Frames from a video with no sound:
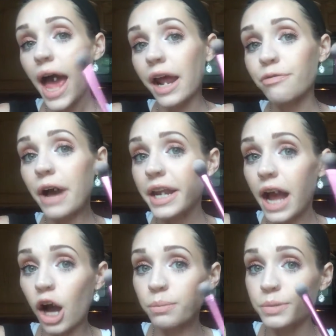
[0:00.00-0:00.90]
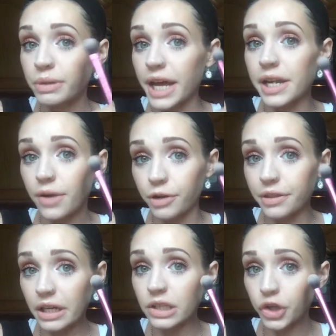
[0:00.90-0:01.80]
and I find it helps blend
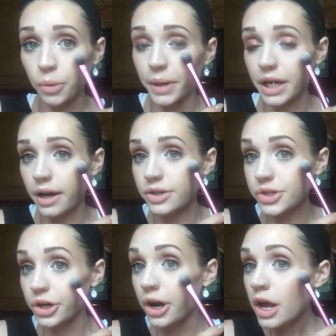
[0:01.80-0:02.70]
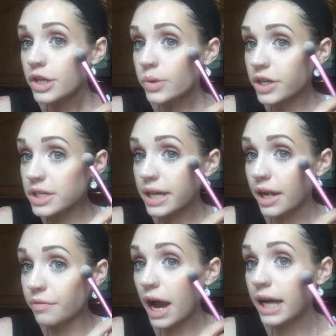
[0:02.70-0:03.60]
everything a little bit nicer. So I just
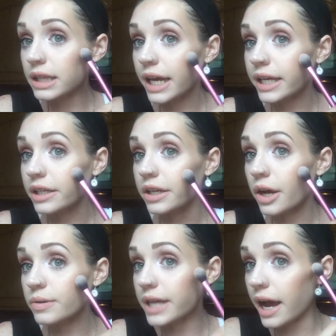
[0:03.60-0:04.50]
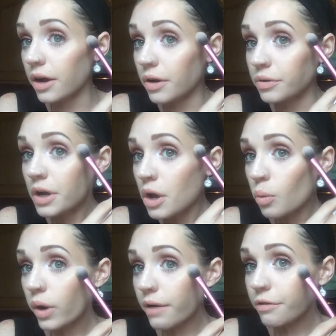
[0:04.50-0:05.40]
kind of highlight, you know, down
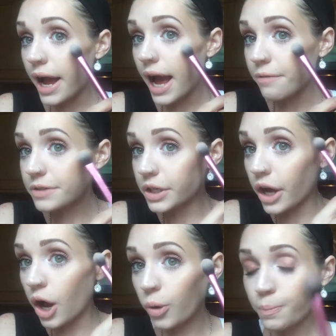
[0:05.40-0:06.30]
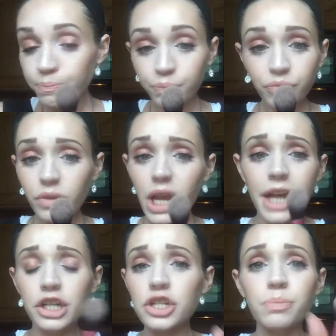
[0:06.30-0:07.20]
wherever I have to go,
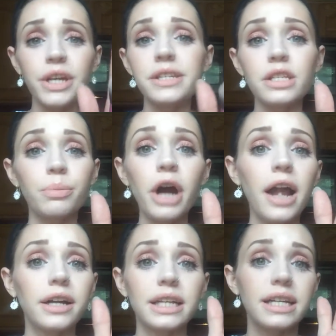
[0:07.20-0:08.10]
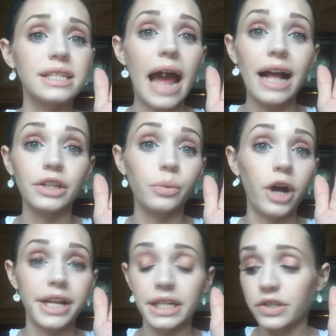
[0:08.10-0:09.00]
and it just places the product exactly
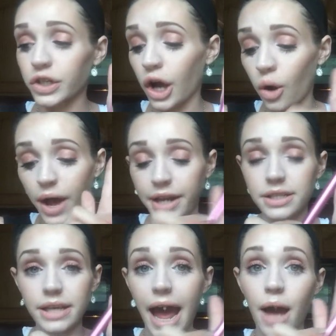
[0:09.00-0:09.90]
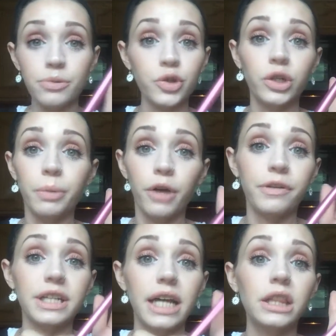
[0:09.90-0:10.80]
where I need it to go, and it's absolutely
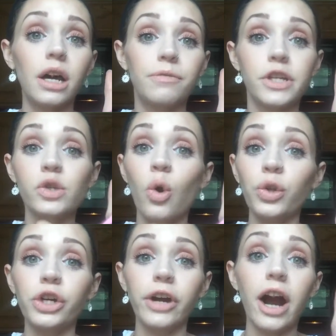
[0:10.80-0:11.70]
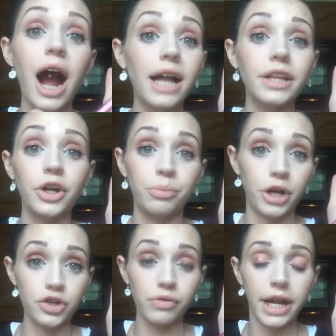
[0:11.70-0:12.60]
perfect. I love this Holy Grail highlighter
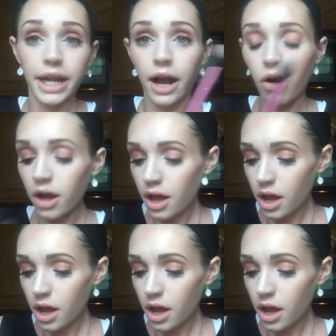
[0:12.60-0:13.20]
brush right now.